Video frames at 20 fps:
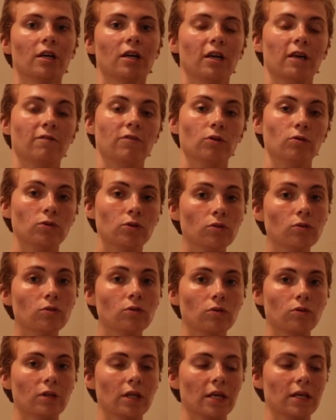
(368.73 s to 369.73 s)
If you do
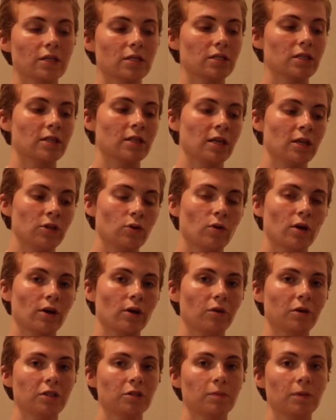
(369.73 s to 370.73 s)
this, then you are
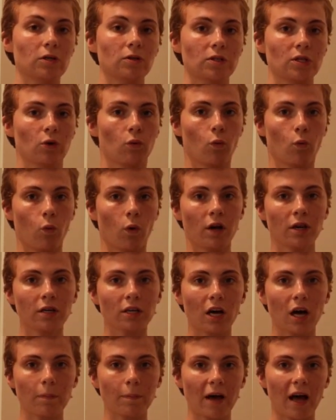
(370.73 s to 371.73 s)
going to be using 1
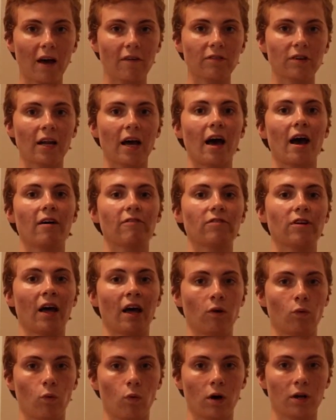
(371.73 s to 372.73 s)
cup half
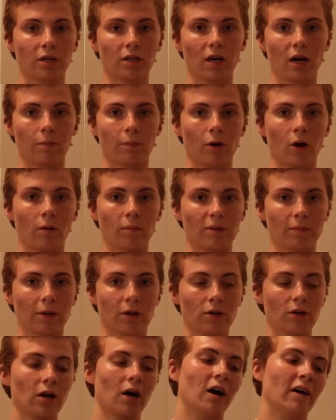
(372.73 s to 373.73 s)
and 1 cup almond
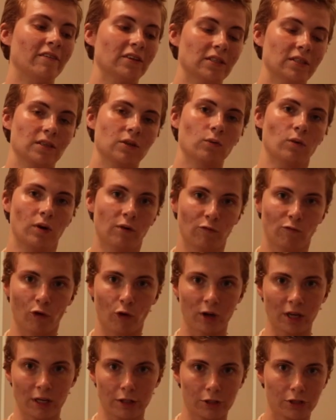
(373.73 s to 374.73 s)
milk, obviously 1
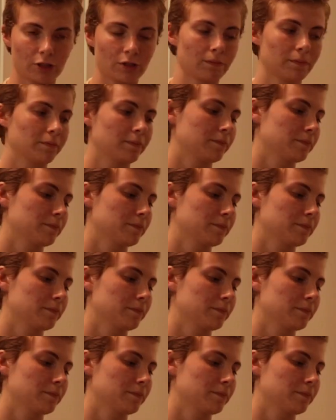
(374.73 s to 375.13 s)
for each.